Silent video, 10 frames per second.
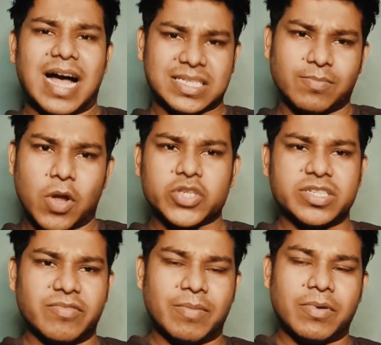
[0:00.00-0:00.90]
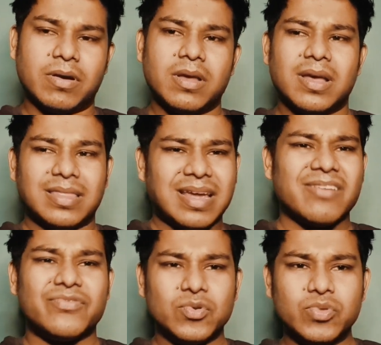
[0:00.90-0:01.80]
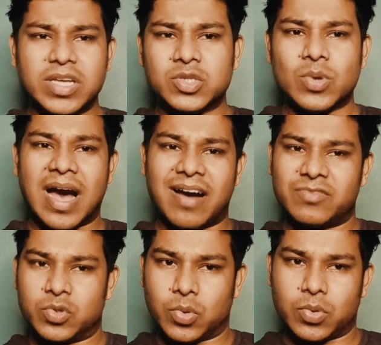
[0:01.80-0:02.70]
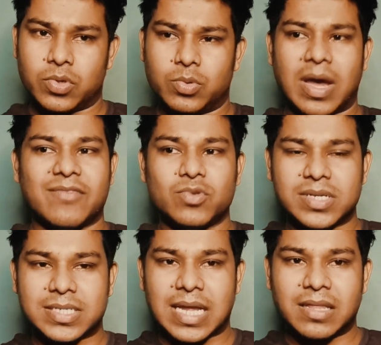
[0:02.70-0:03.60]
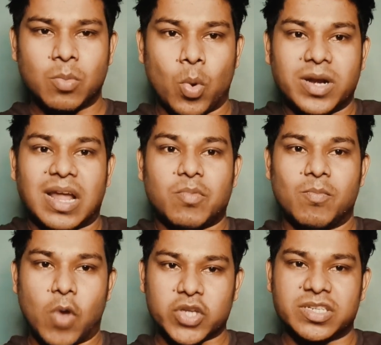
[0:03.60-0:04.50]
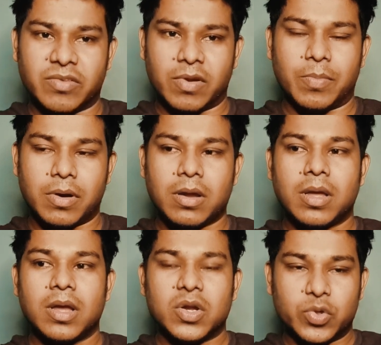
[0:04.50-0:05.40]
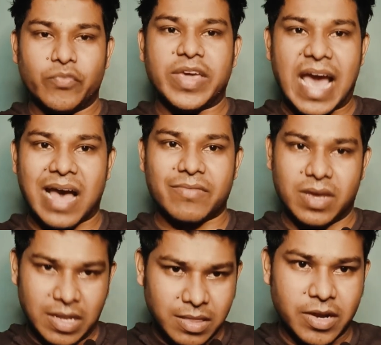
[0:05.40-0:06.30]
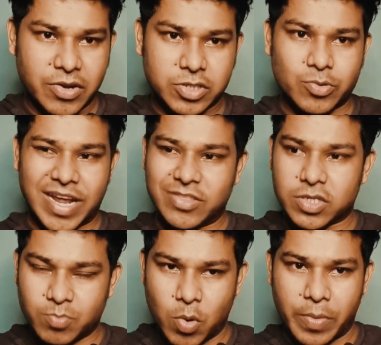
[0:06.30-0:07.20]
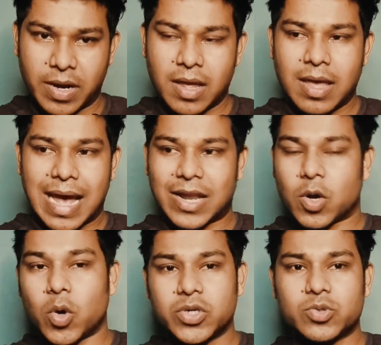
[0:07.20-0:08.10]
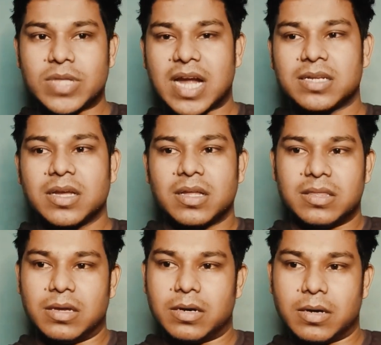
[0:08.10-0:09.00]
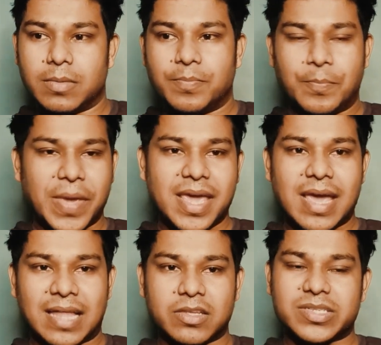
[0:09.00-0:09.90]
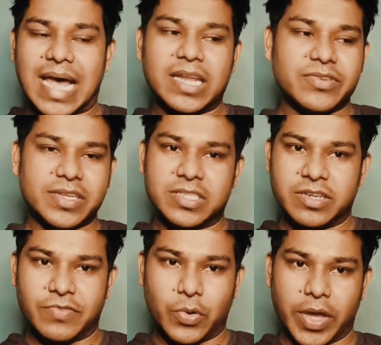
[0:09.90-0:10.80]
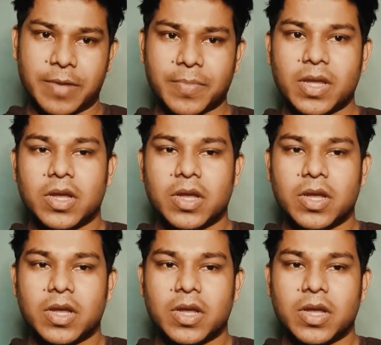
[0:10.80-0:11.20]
as a blockchain developer, there are a few things you have to know. You have to understand that what type of blockchain developer do we have in the industry right this moment, and according to that, the pay and the salary is different, okay?